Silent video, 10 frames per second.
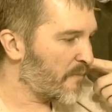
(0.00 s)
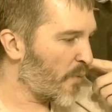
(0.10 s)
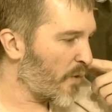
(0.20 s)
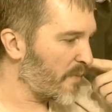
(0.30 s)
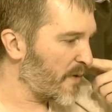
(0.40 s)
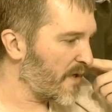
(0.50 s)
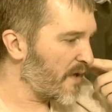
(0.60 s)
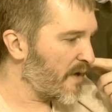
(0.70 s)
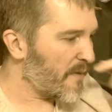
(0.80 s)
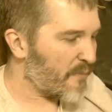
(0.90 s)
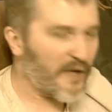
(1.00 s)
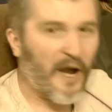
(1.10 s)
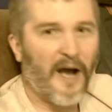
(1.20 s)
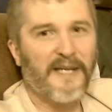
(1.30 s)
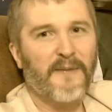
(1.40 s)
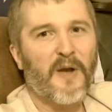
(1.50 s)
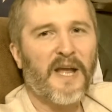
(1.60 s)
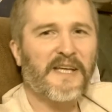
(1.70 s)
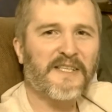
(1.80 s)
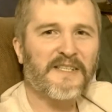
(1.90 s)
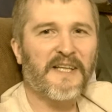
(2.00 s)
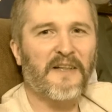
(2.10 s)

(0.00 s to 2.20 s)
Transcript: morbid preoccupations.